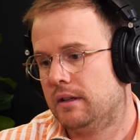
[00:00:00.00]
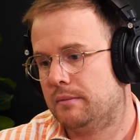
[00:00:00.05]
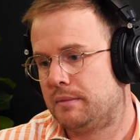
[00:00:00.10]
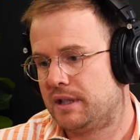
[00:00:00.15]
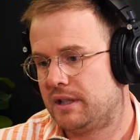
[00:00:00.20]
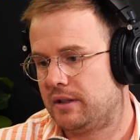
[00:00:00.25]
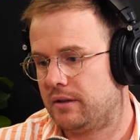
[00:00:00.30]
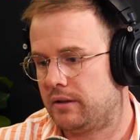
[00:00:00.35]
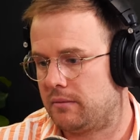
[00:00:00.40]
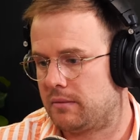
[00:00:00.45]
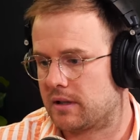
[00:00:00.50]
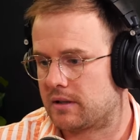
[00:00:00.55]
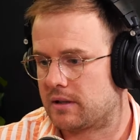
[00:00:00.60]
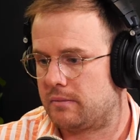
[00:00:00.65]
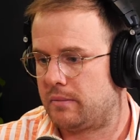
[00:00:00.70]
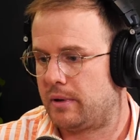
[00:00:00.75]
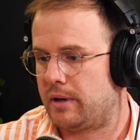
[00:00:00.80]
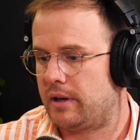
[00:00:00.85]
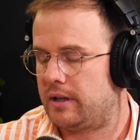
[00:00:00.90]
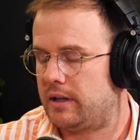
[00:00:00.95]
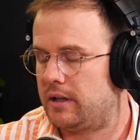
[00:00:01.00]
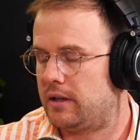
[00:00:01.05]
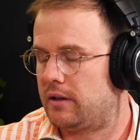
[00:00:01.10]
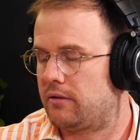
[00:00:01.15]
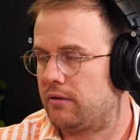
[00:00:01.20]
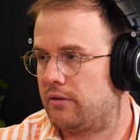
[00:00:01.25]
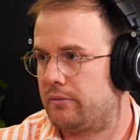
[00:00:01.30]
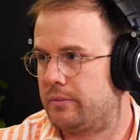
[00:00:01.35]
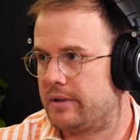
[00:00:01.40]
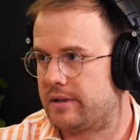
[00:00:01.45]
particularly amongst the Pioneer
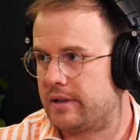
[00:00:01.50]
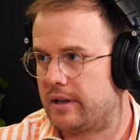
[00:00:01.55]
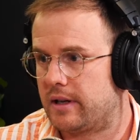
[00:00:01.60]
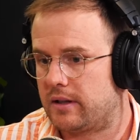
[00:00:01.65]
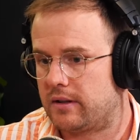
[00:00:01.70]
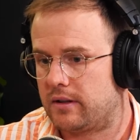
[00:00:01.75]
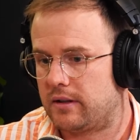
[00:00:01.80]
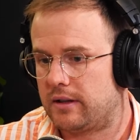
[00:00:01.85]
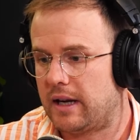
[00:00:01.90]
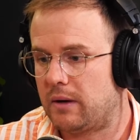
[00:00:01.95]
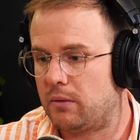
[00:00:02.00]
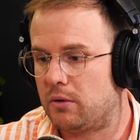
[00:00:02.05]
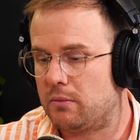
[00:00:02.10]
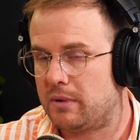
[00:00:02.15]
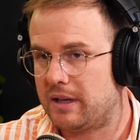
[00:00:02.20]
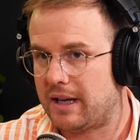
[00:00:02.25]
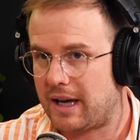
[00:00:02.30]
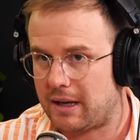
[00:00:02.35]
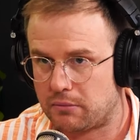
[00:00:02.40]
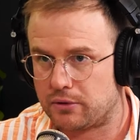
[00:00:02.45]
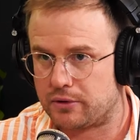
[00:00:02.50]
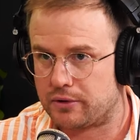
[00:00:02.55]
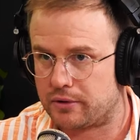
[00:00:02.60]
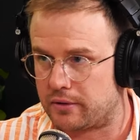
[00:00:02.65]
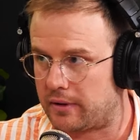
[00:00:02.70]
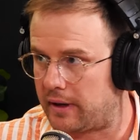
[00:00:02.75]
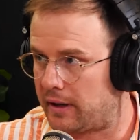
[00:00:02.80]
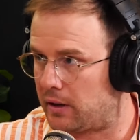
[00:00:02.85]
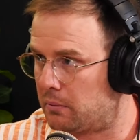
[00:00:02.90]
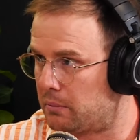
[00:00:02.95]
group, is that they would be able
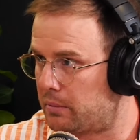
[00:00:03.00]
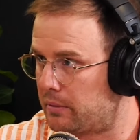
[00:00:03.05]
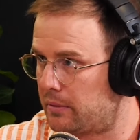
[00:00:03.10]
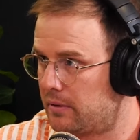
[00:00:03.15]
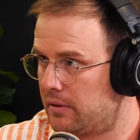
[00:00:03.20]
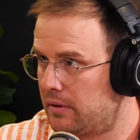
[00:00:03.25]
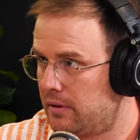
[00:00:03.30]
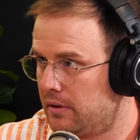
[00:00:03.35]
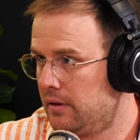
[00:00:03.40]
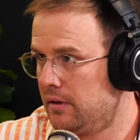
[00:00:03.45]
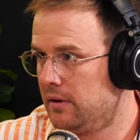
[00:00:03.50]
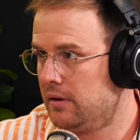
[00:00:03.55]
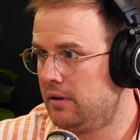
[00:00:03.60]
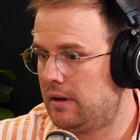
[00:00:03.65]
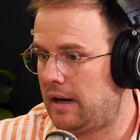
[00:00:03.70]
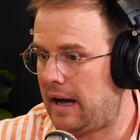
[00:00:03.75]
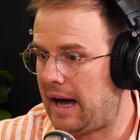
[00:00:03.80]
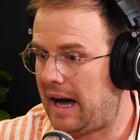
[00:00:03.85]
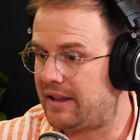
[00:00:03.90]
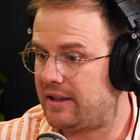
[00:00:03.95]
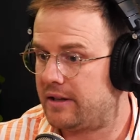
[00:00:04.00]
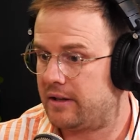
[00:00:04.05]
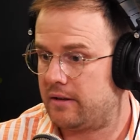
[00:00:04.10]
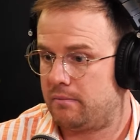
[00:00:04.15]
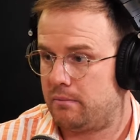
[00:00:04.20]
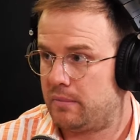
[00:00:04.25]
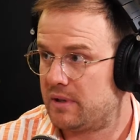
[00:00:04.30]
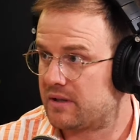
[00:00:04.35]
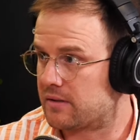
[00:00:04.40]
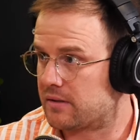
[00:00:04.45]
to help other
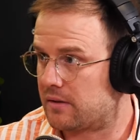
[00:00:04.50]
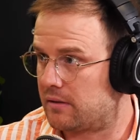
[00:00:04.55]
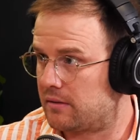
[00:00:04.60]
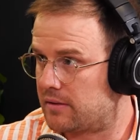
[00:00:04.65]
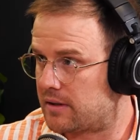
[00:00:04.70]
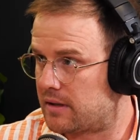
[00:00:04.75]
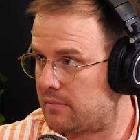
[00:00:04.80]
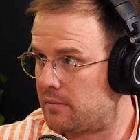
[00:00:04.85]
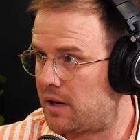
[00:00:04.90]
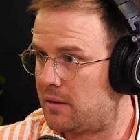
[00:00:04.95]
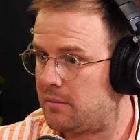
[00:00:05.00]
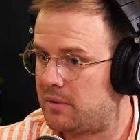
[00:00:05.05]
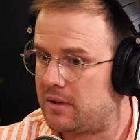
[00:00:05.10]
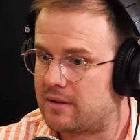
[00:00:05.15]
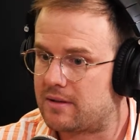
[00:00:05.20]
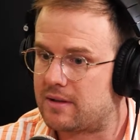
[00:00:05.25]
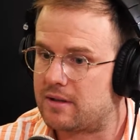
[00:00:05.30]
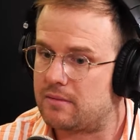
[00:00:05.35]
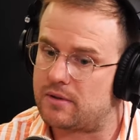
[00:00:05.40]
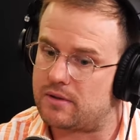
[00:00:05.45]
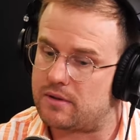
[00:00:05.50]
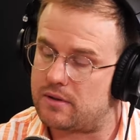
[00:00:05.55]
business owners that might be at similar